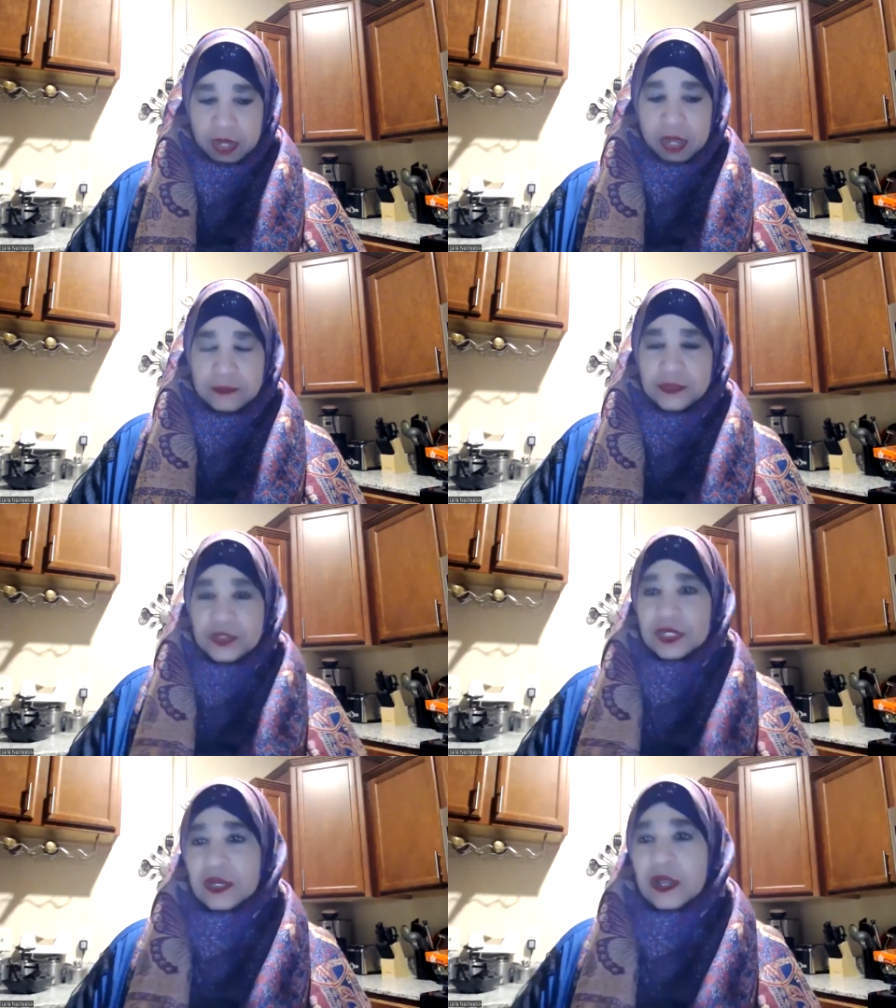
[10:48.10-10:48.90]

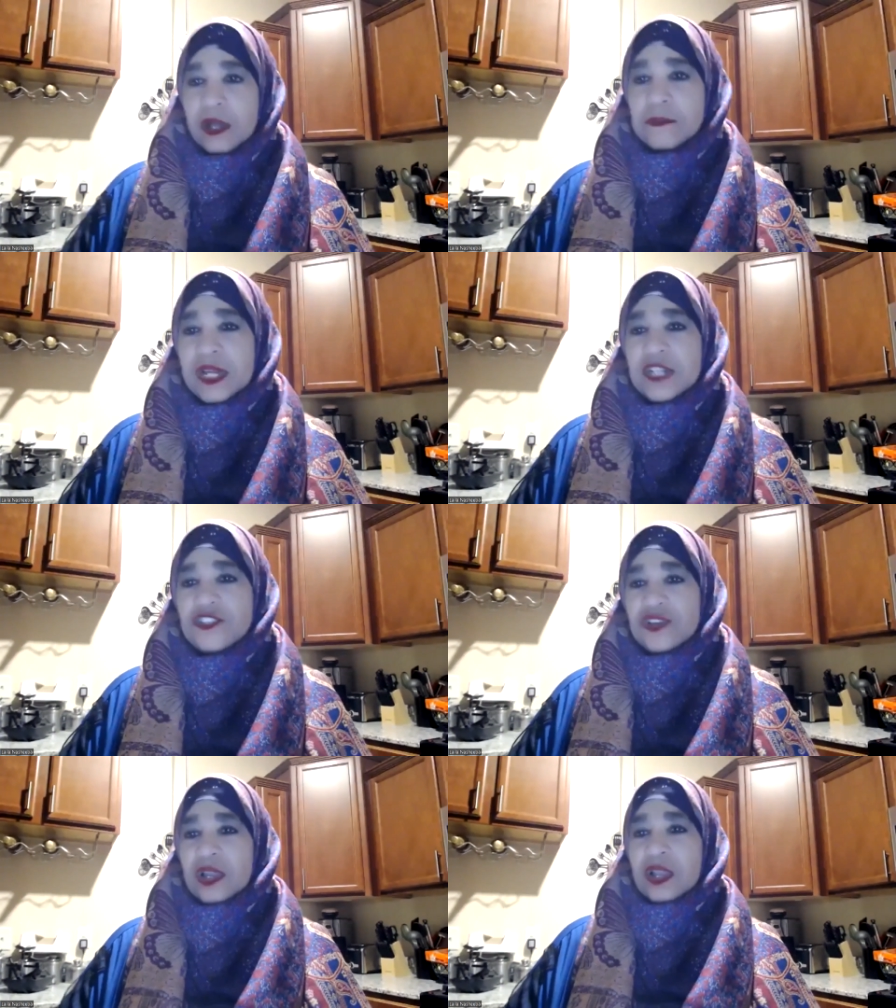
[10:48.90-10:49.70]
Alhamdulillah,
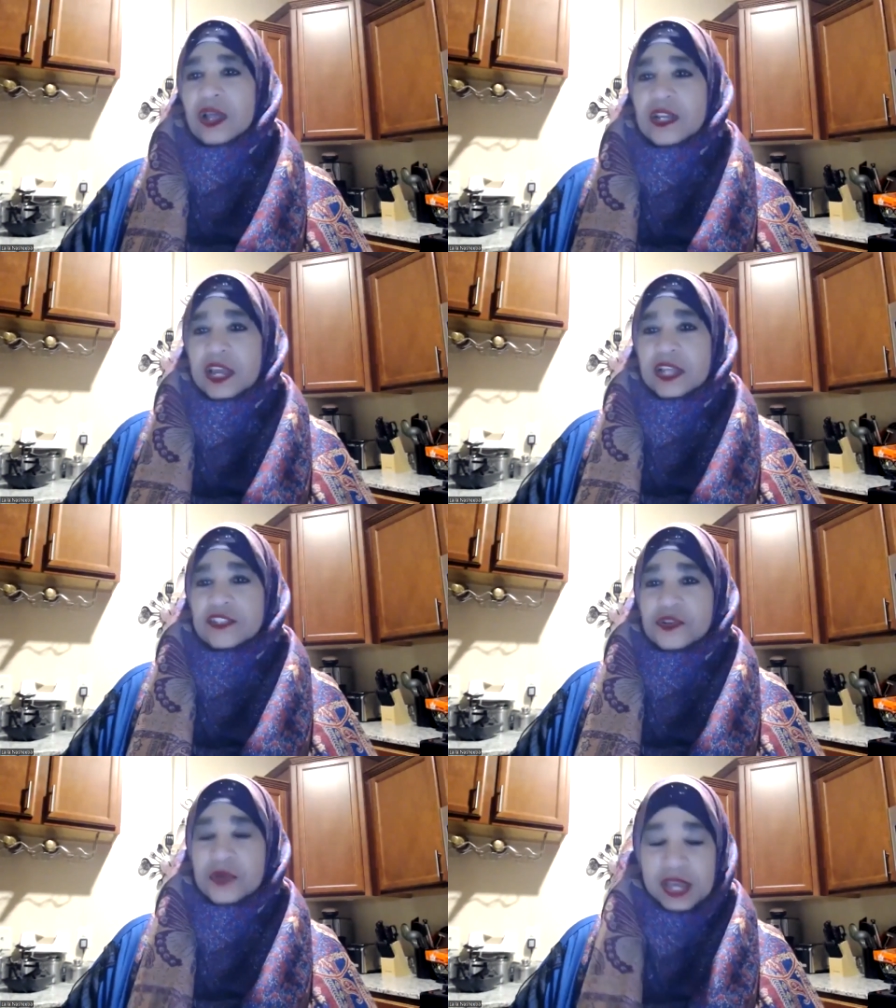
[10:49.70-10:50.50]
mashallah.
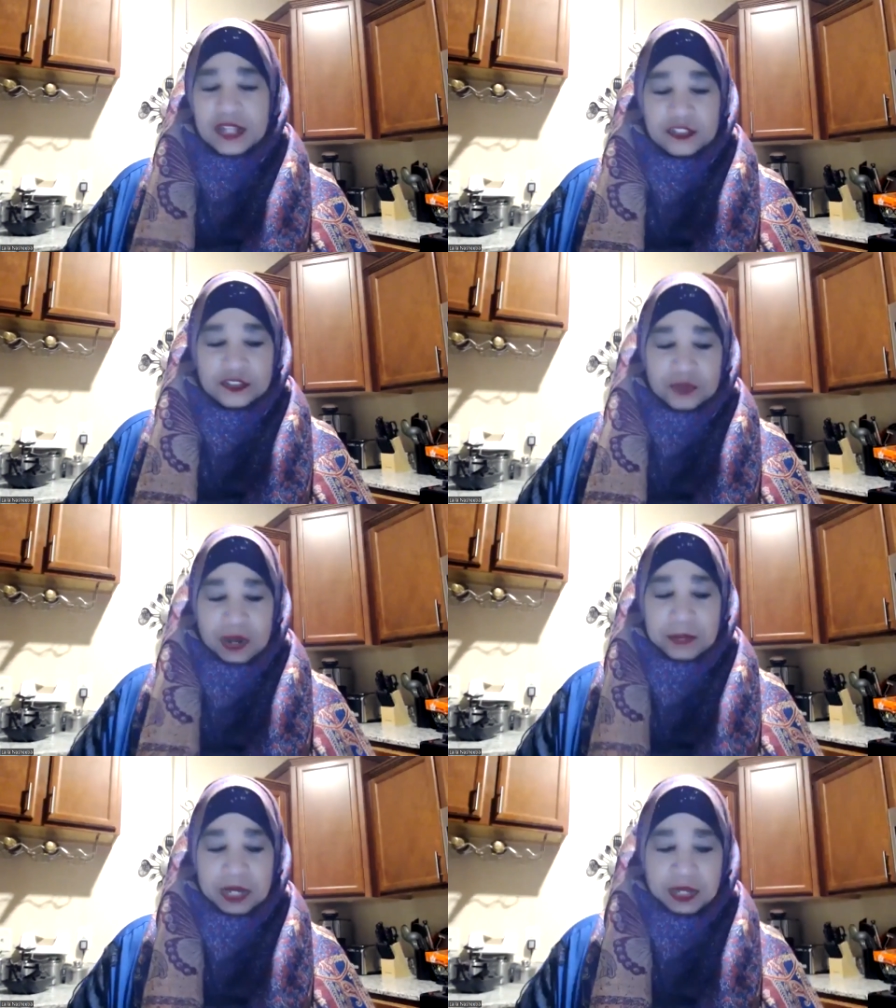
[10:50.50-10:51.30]
Yes, go ahead, Sister
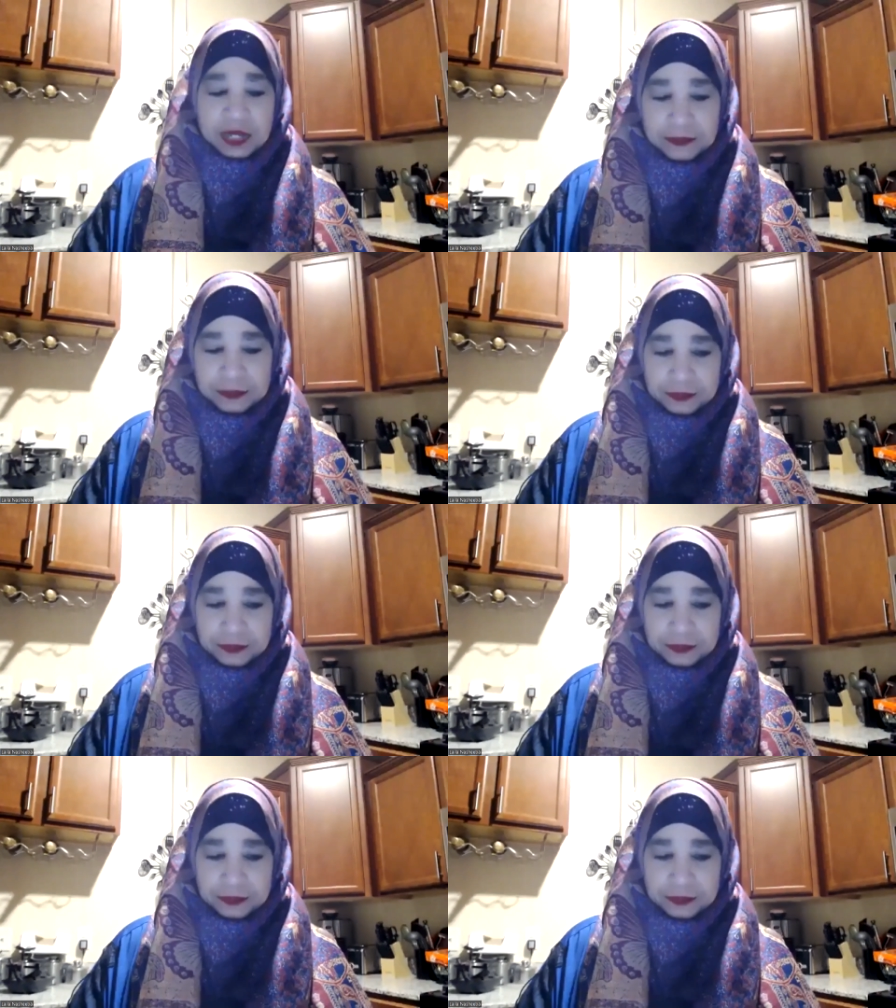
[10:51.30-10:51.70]
Amina.